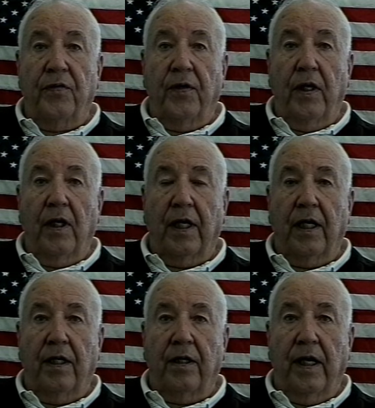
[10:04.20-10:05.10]
very
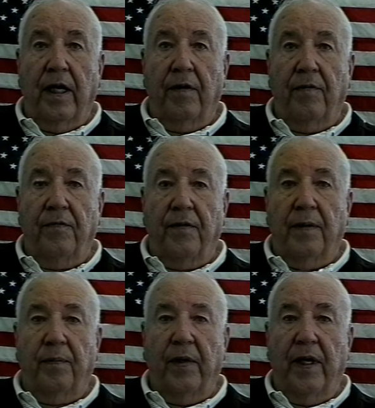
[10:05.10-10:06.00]
lucky to have
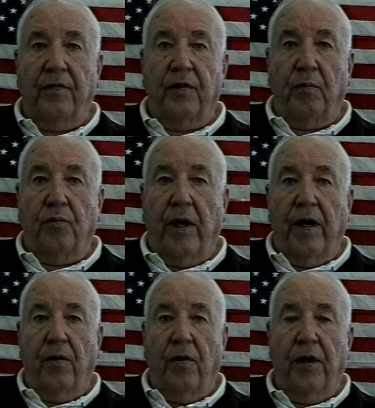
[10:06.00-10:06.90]
uh, have some
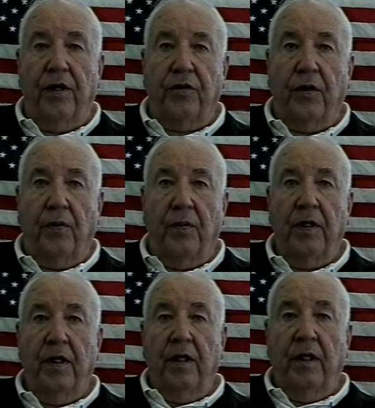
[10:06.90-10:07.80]
priority. So
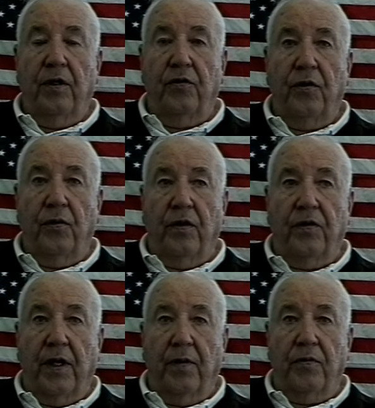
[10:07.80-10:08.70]
as soon
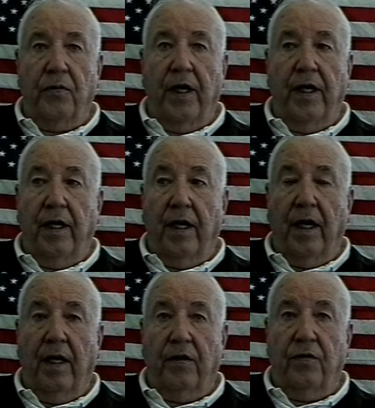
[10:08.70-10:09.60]
as I was ready to get
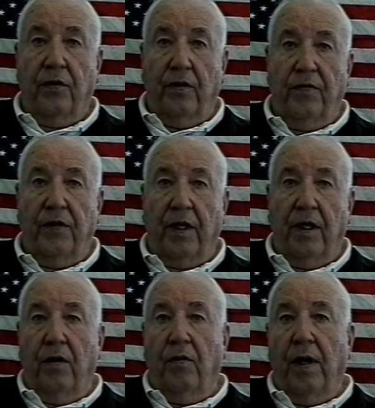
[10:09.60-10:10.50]
out of the service, I
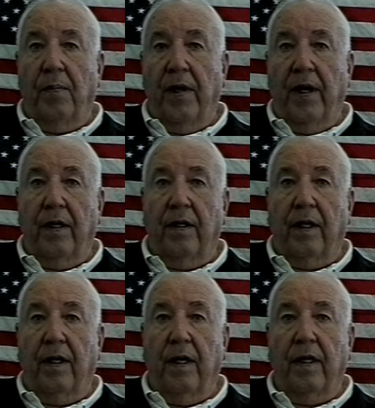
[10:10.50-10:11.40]
could go right back into
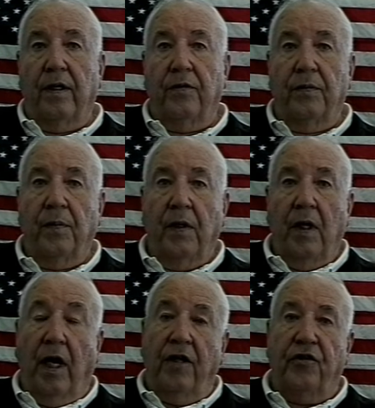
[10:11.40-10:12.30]
college.
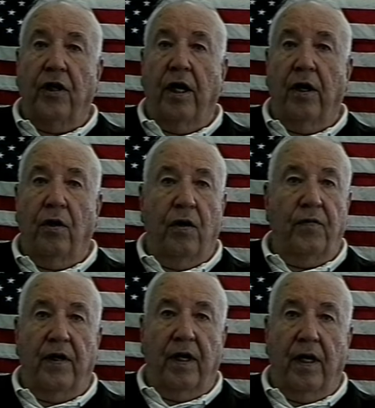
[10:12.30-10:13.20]
Why? I started
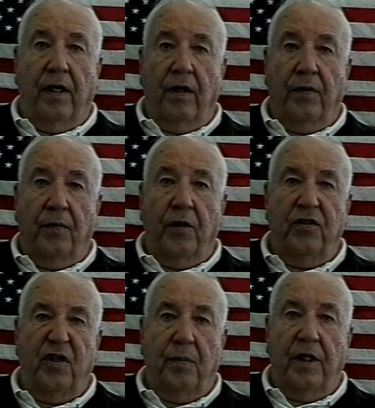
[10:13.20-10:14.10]
over again though. The one
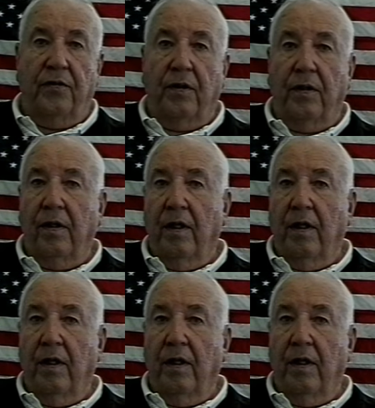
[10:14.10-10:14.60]
semester,